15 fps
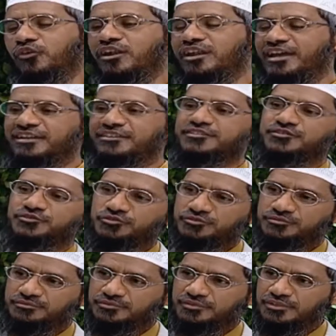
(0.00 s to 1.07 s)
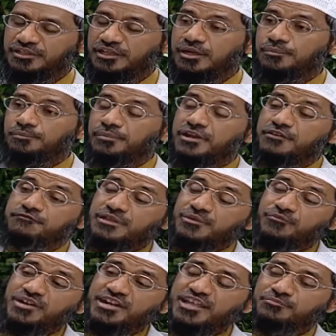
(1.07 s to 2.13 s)
for Allah and His Rasul. But if
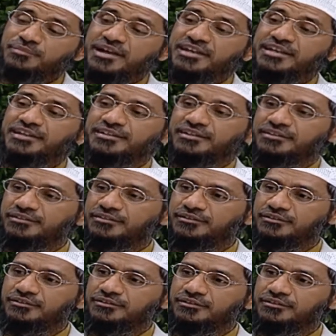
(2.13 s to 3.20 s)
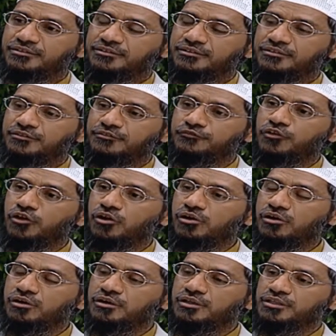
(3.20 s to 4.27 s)
someone has migrated
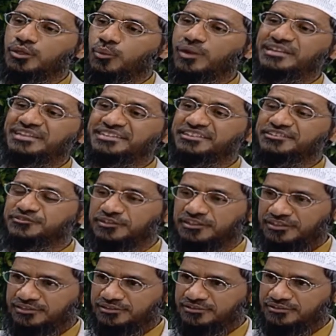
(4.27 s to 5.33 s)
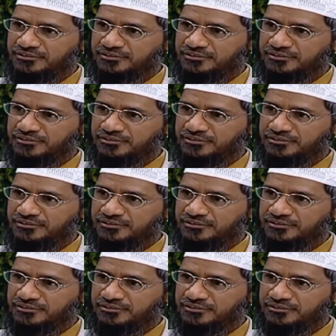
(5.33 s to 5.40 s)
for the wealth in this world